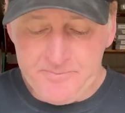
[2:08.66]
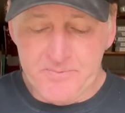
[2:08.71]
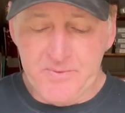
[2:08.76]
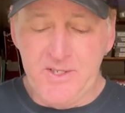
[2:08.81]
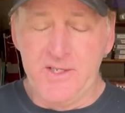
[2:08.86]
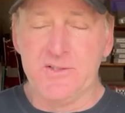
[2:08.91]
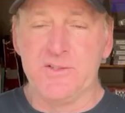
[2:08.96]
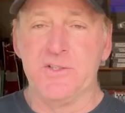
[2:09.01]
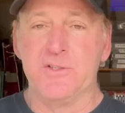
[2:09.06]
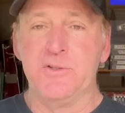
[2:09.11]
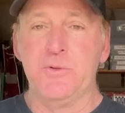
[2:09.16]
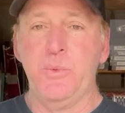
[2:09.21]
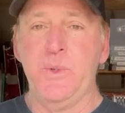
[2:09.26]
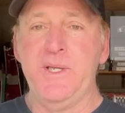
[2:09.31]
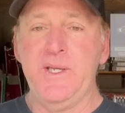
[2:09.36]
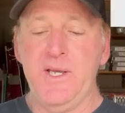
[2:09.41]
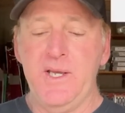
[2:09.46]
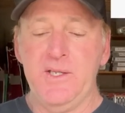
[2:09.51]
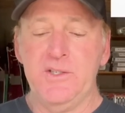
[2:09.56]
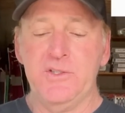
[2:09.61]
is a
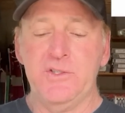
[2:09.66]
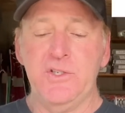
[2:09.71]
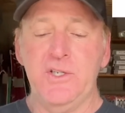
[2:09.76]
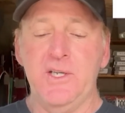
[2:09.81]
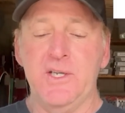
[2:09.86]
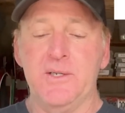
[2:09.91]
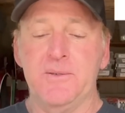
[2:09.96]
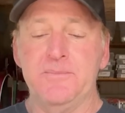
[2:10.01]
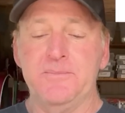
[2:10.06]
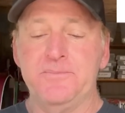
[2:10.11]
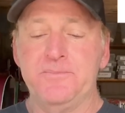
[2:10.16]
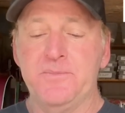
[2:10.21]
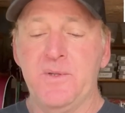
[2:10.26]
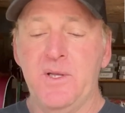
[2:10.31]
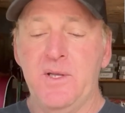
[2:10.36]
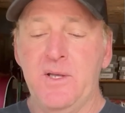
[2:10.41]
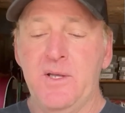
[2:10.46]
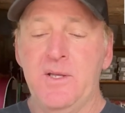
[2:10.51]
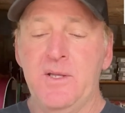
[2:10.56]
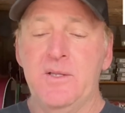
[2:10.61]
swing head jig.
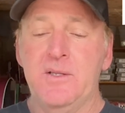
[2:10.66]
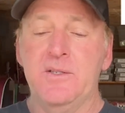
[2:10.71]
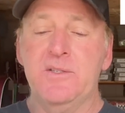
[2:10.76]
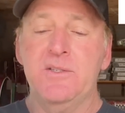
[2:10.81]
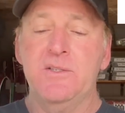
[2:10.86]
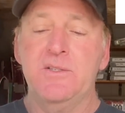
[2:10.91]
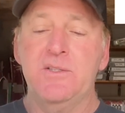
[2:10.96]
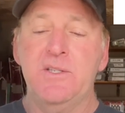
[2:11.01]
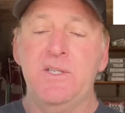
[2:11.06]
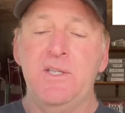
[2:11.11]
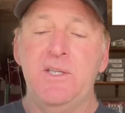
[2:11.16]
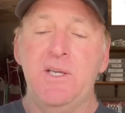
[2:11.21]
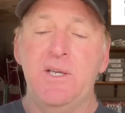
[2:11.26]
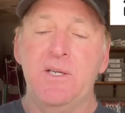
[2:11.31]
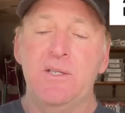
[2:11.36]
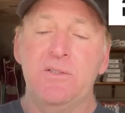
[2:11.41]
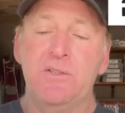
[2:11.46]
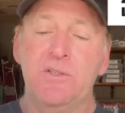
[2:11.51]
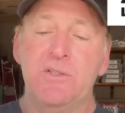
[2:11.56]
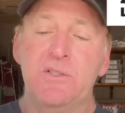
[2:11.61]
This is
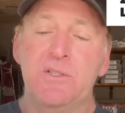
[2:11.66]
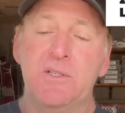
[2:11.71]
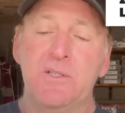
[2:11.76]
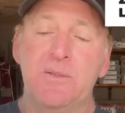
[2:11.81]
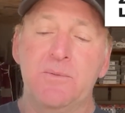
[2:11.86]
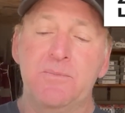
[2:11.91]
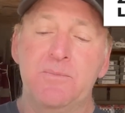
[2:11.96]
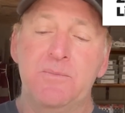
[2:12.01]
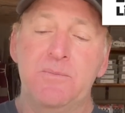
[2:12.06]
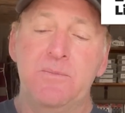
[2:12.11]
the